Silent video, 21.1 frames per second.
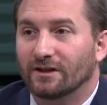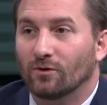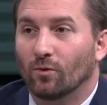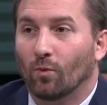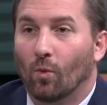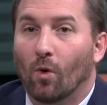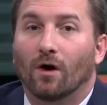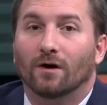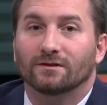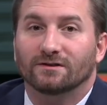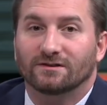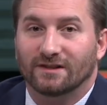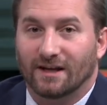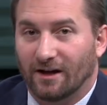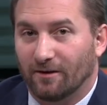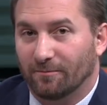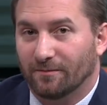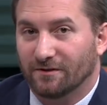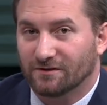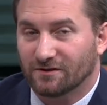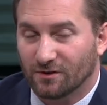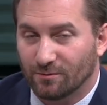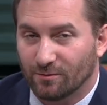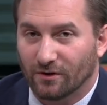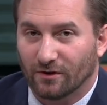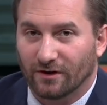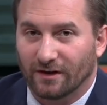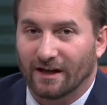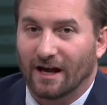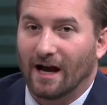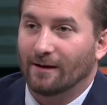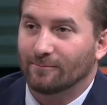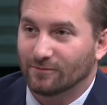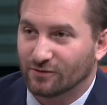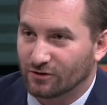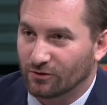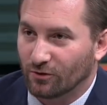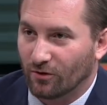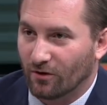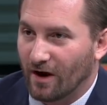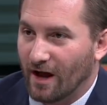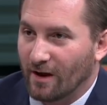want to help this community. I'm
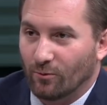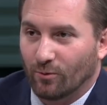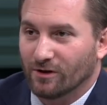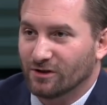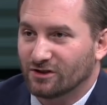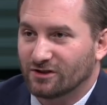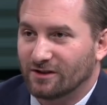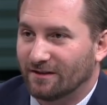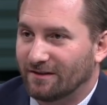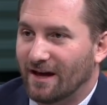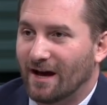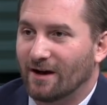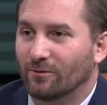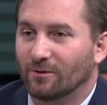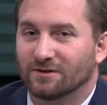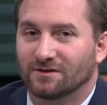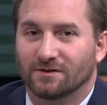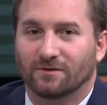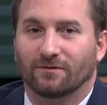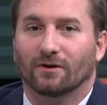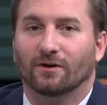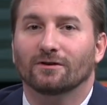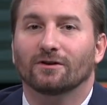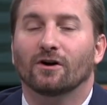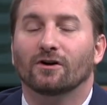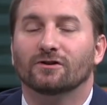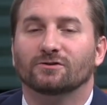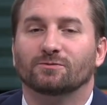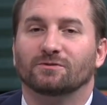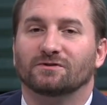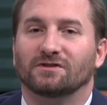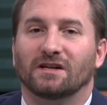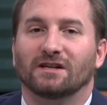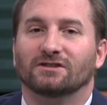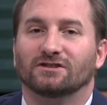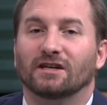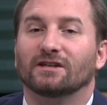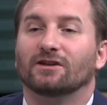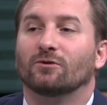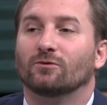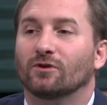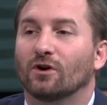sure. I wish that that was a very large percentage.
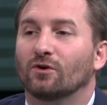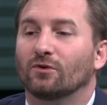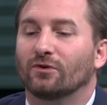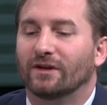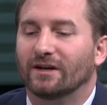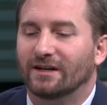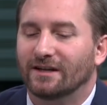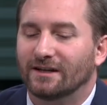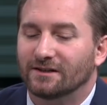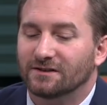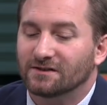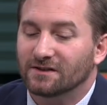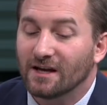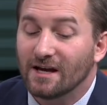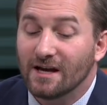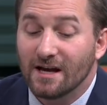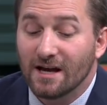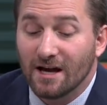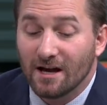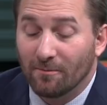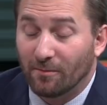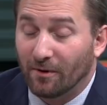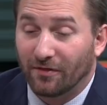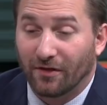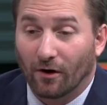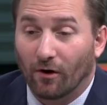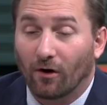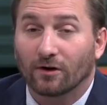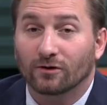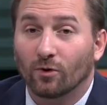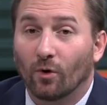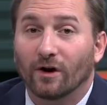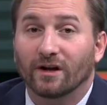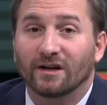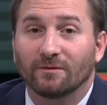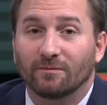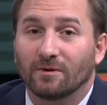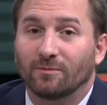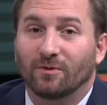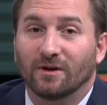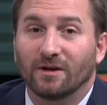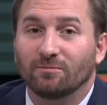I don't know that it is, but there are going to
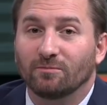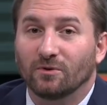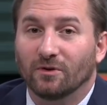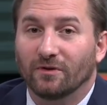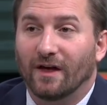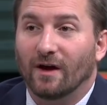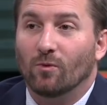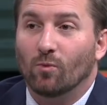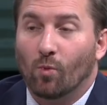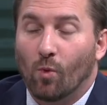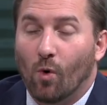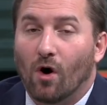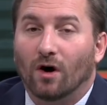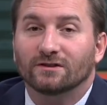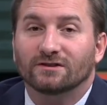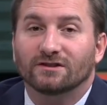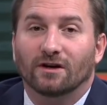be people that want